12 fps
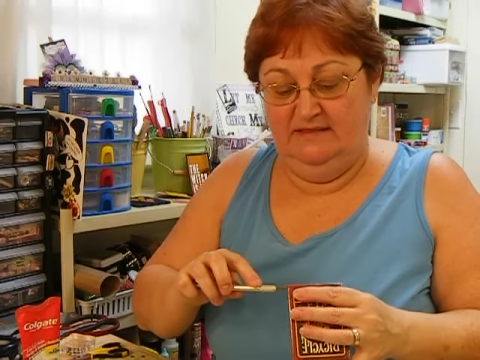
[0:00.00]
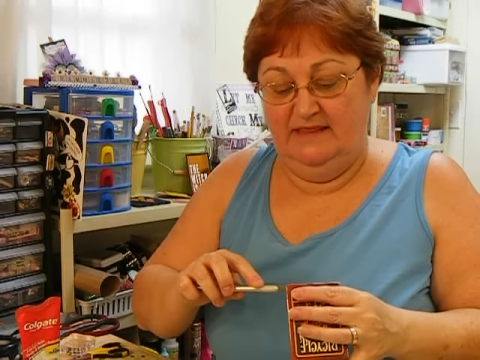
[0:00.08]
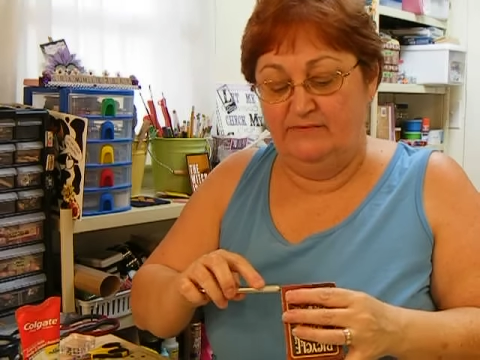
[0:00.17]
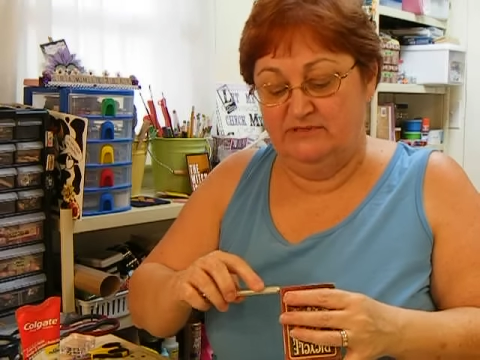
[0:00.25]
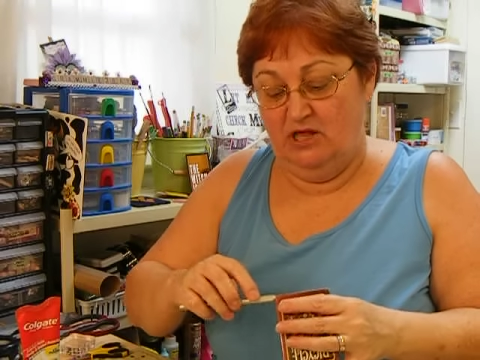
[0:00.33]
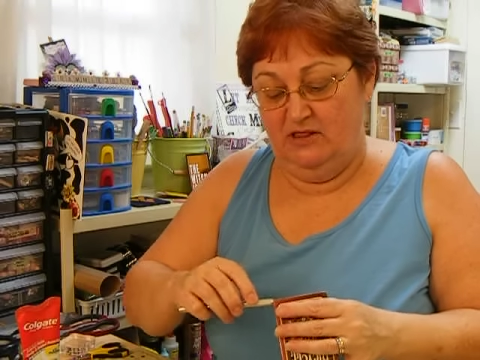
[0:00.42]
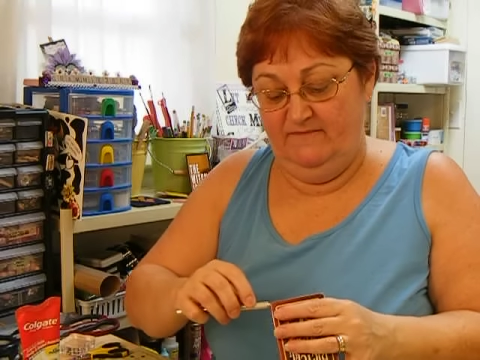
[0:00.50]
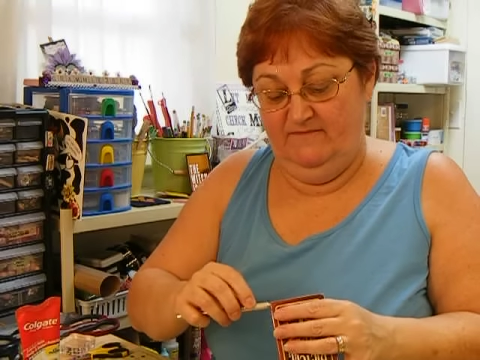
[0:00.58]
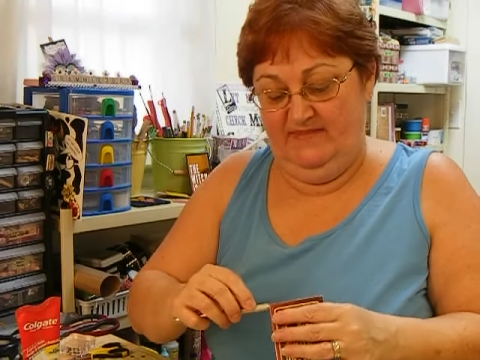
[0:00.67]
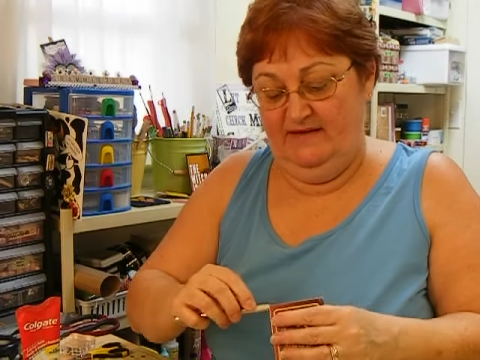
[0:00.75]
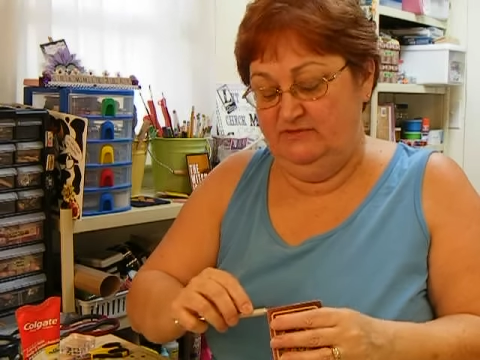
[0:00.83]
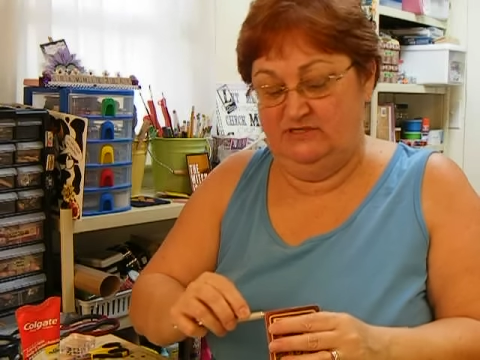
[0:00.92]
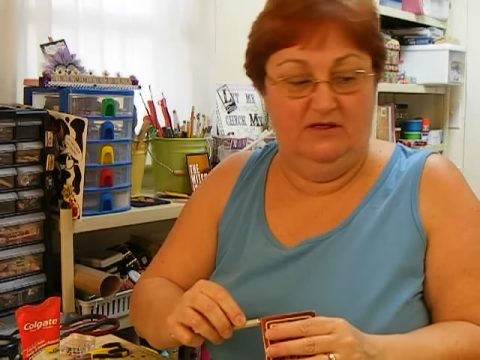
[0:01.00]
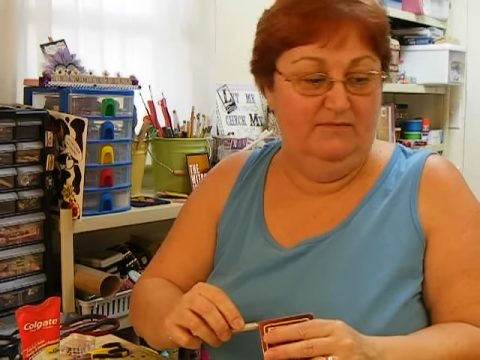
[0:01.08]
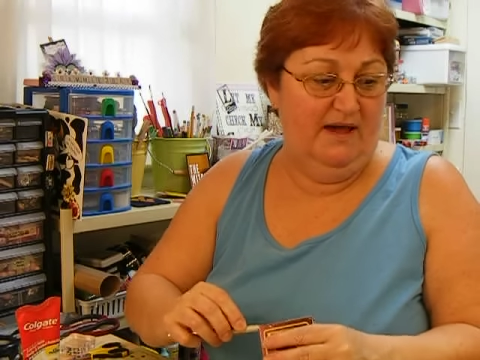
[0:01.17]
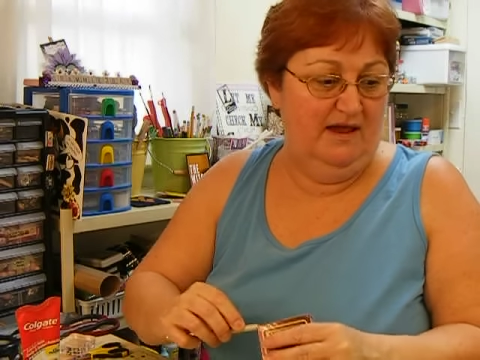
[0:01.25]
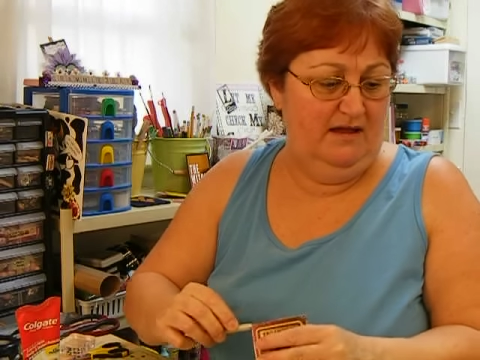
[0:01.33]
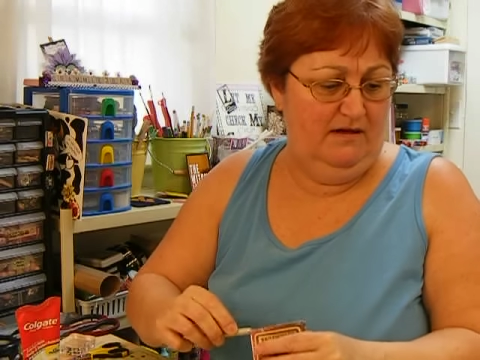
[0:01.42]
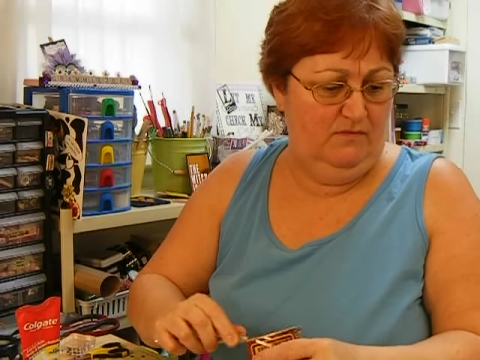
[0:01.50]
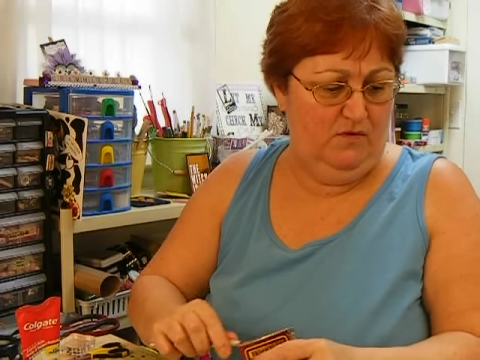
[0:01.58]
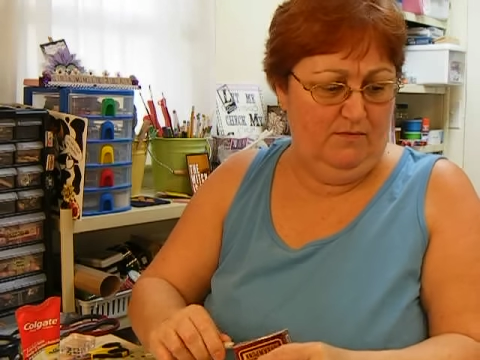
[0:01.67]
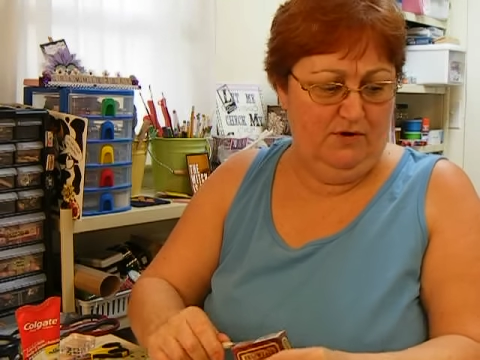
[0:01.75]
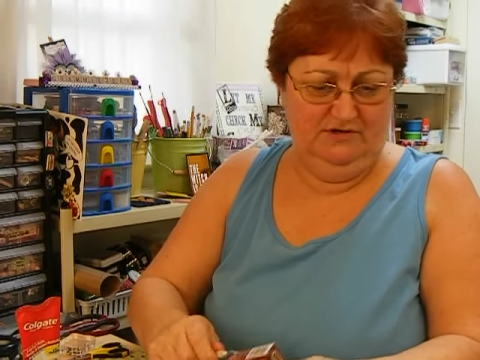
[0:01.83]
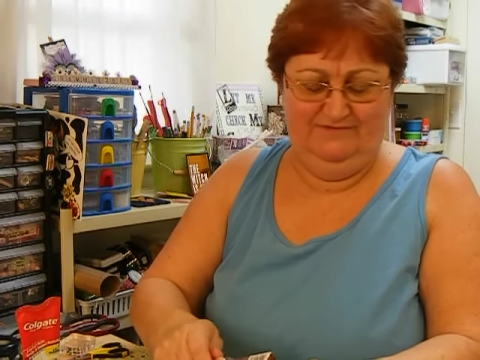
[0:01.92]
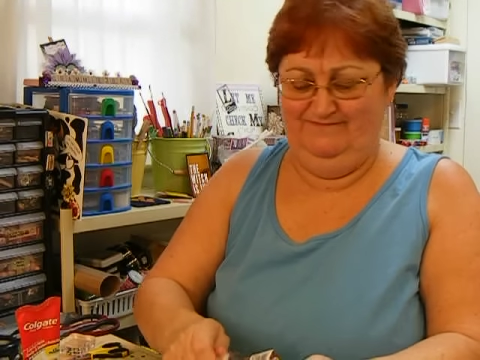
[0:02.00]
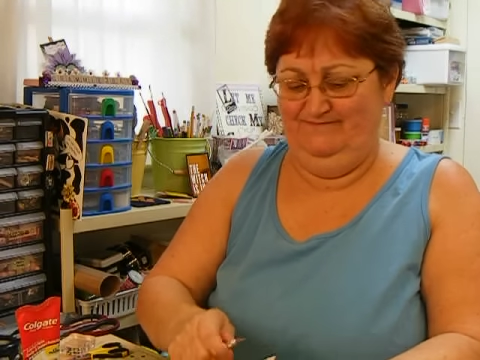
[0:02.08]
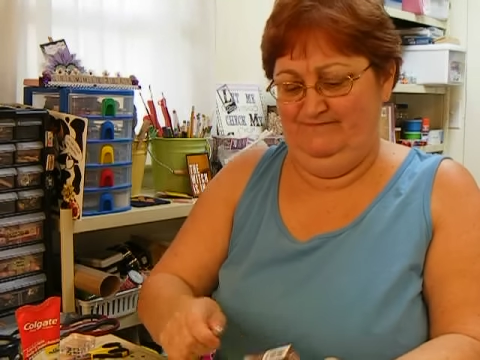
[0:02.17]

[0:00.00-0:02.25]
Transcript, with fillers: That was all. That was all my uh, Walmart.